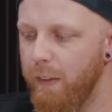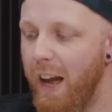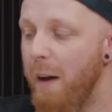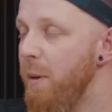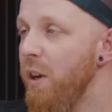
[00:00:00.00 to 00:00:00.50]

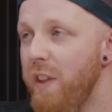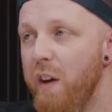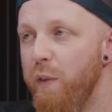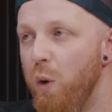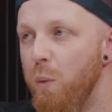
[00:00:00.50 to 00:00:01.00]
And because
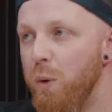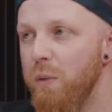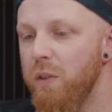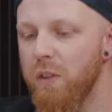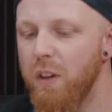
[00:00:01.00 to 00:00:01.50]
they're 4
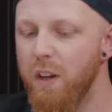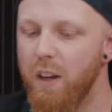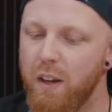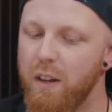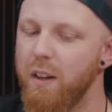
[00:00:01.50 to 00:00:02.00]
wounds,
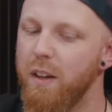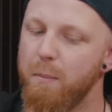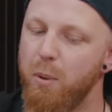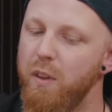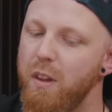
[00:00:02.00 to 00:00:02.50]

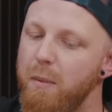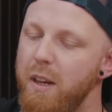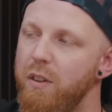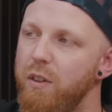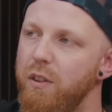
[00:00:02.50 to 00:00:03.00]
putting them
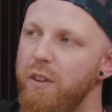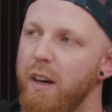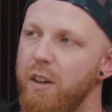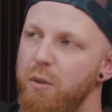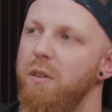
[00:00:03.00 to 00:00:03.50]
near
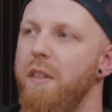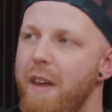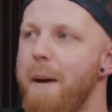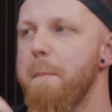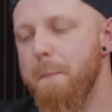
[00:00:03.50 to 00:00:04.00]
Durzag and using
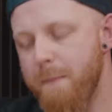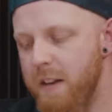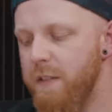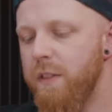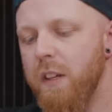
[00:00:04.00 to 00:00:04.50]
that,
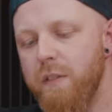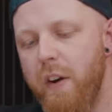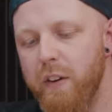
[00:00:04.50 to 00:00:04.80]
very